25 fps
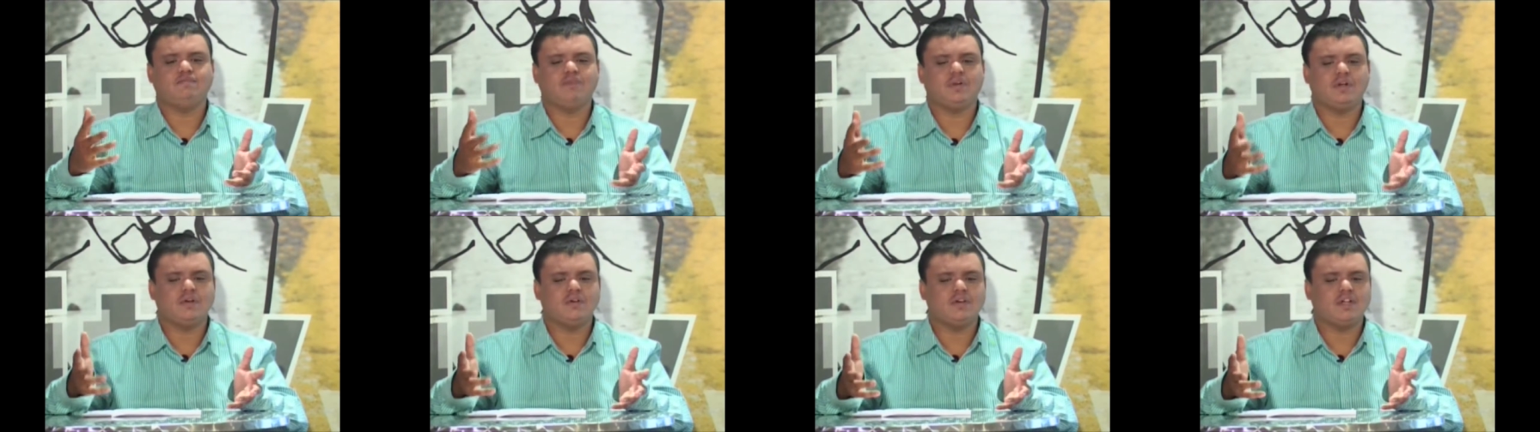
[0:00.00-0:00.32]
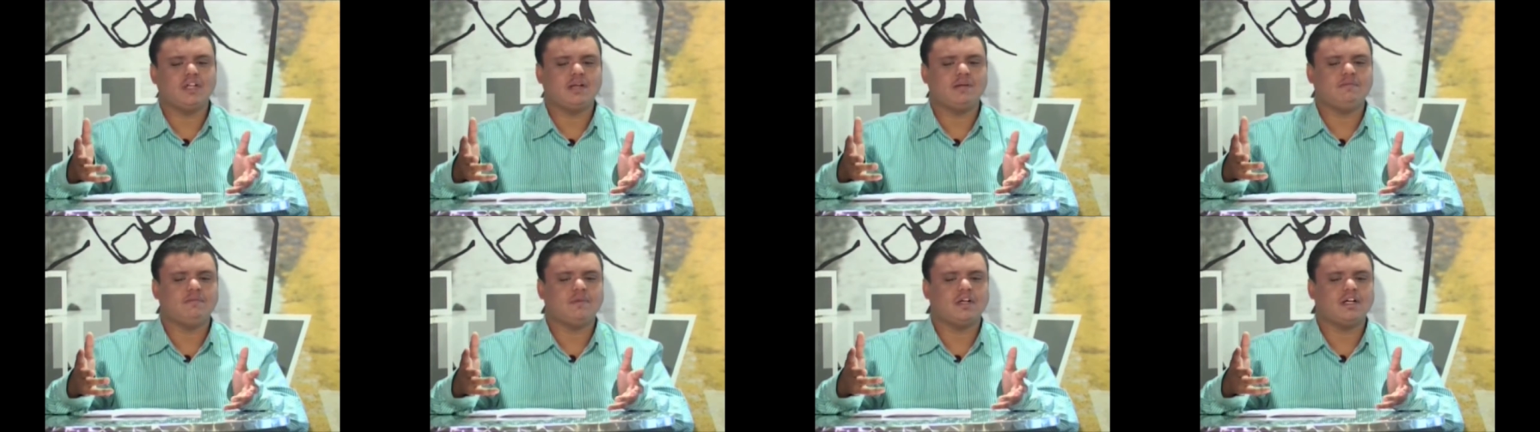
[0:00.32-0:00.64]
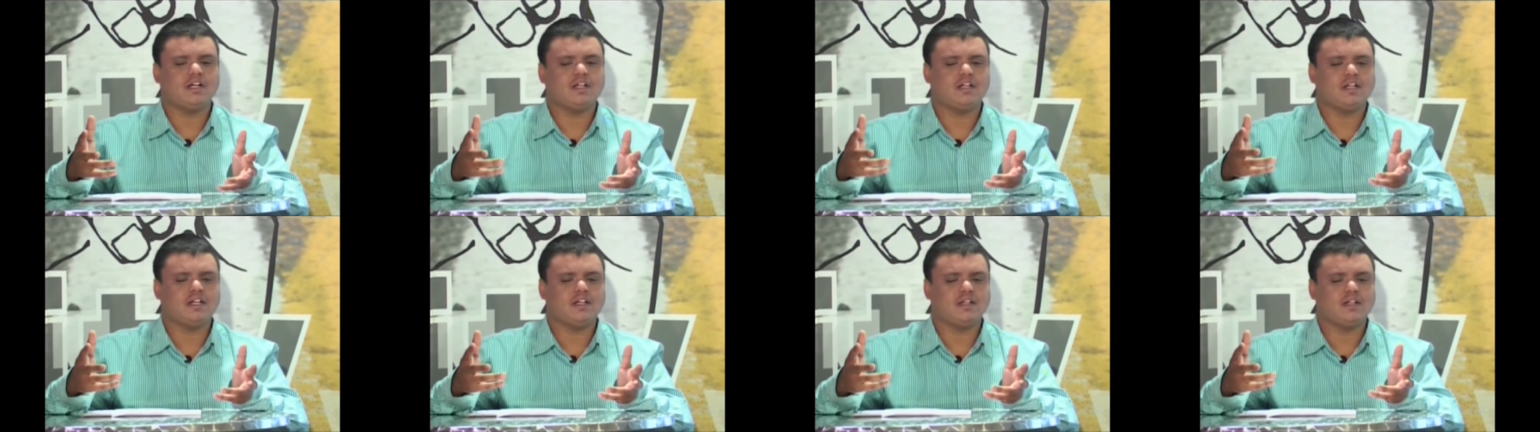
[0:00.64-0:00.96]
program
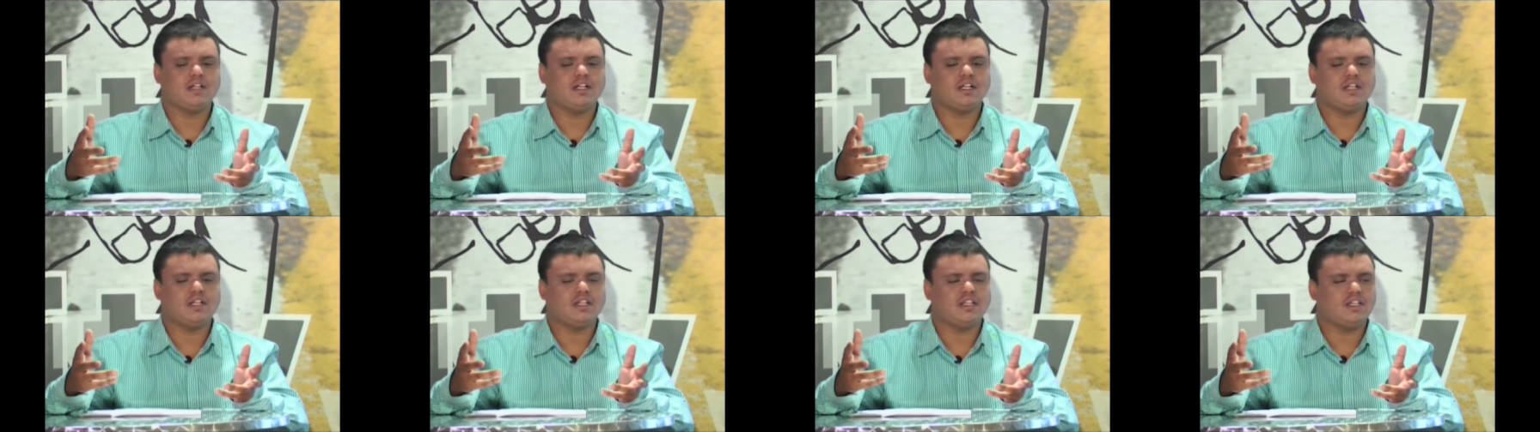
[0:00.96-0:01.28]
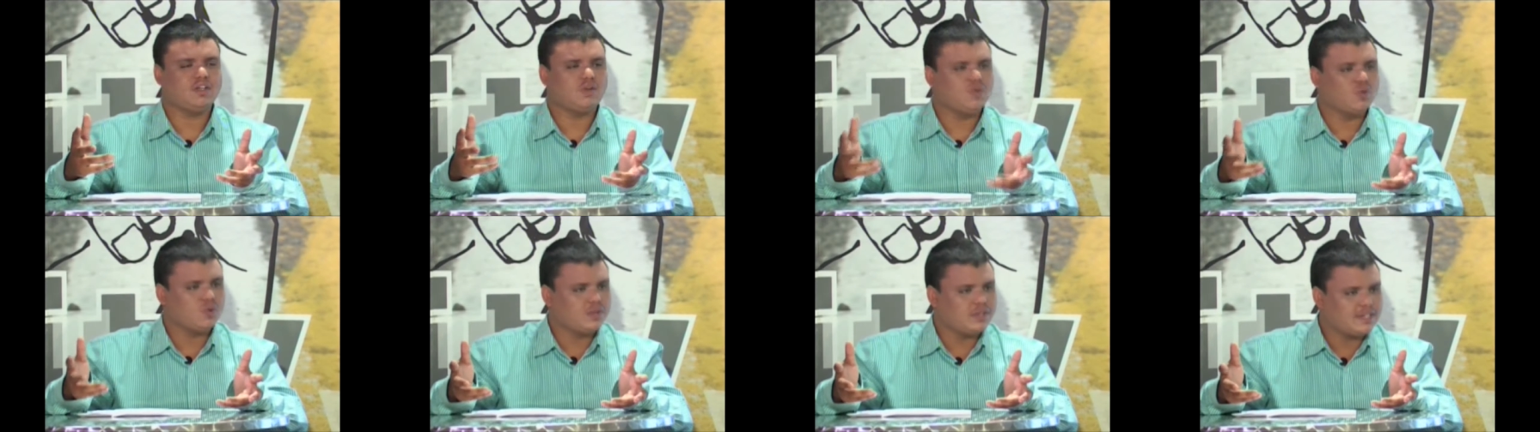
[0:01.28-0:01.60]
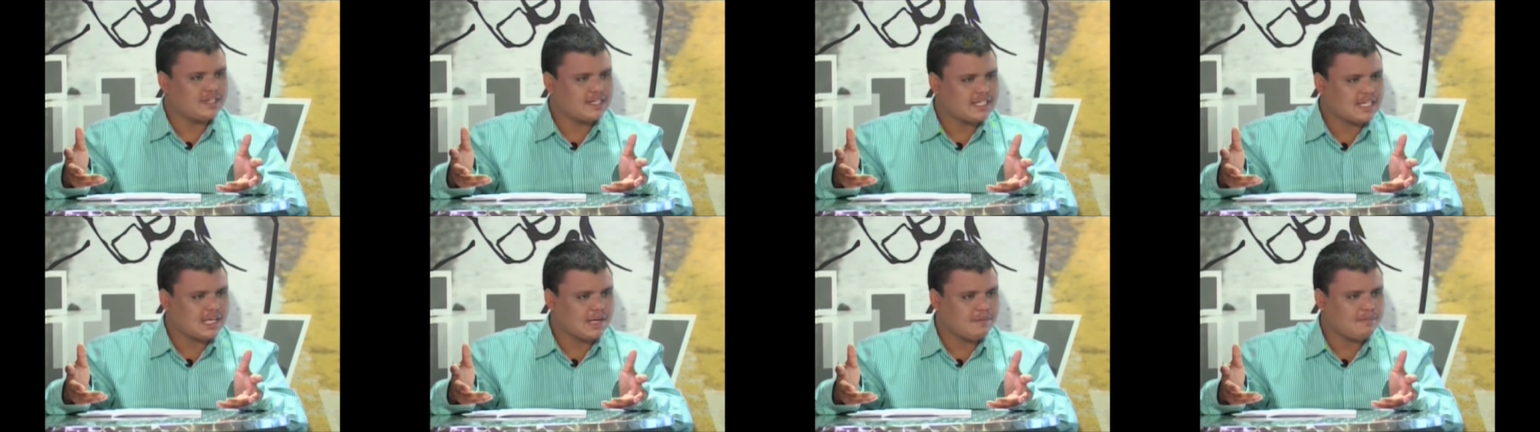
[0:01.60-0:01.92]
in the
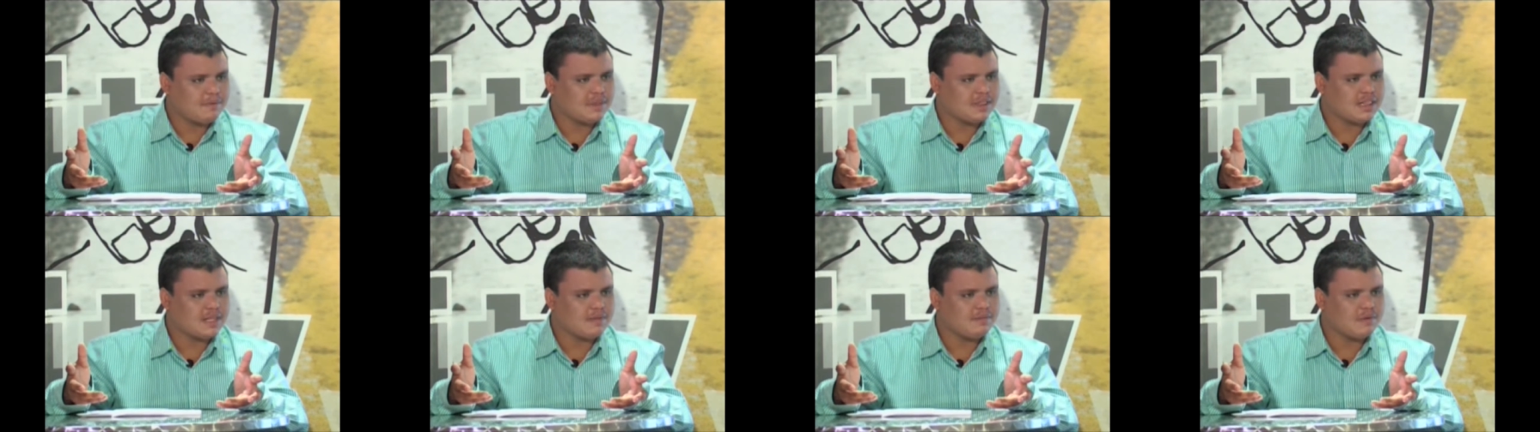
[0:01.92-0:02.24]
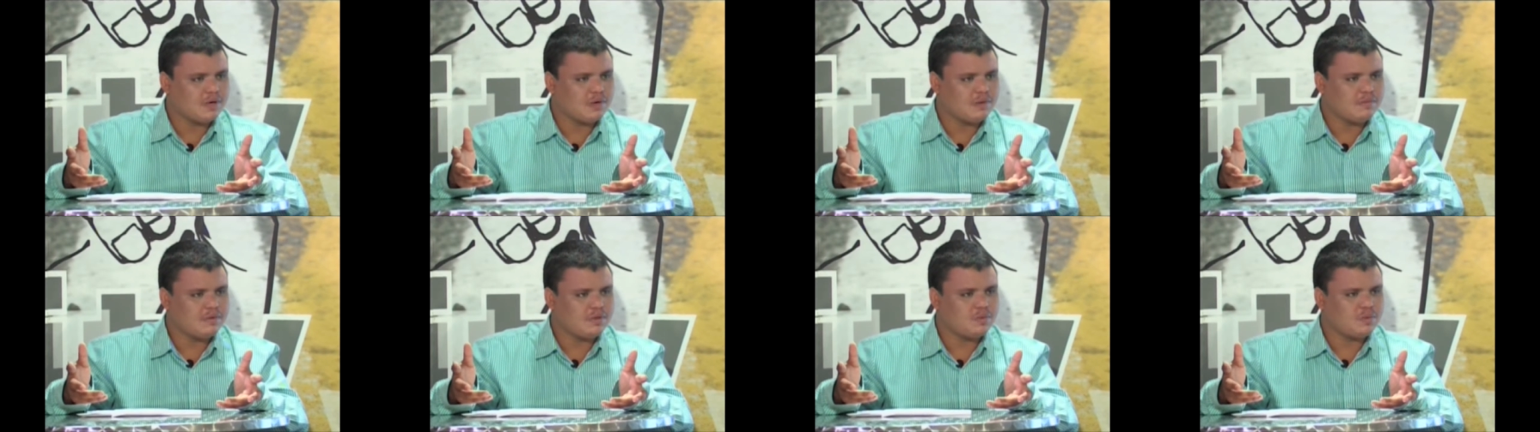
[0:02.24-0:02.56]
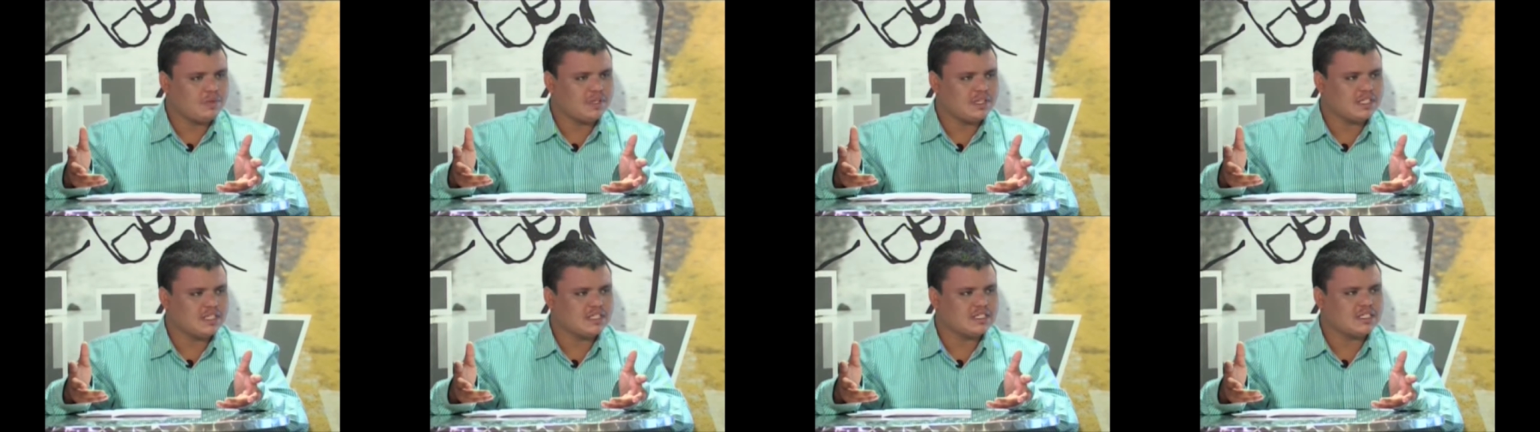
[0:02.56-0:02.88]
Northern Cape at the moment
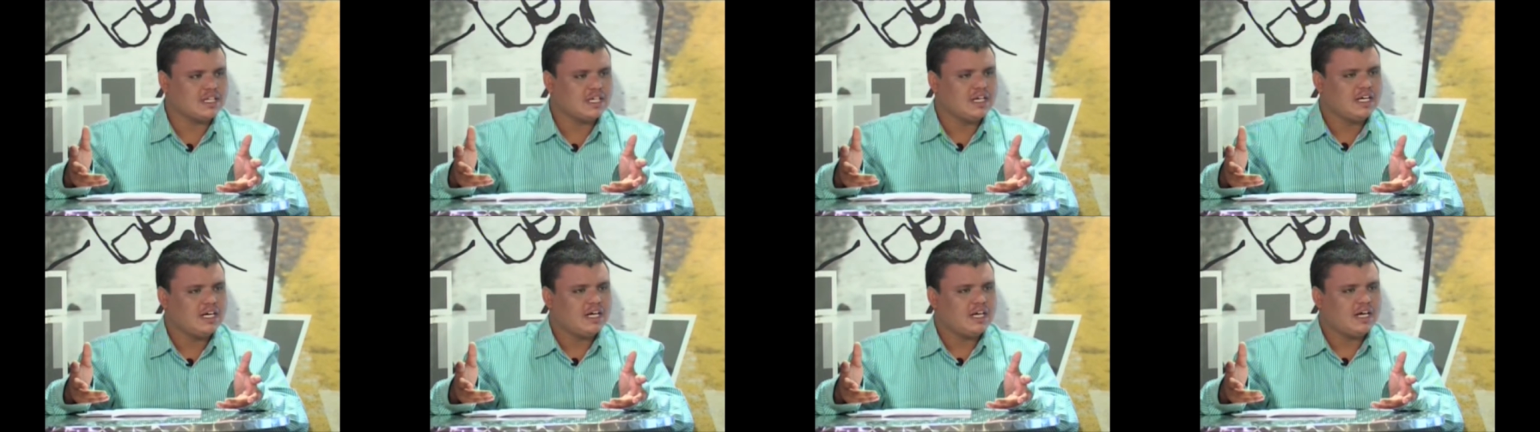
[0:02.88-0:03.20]
where there's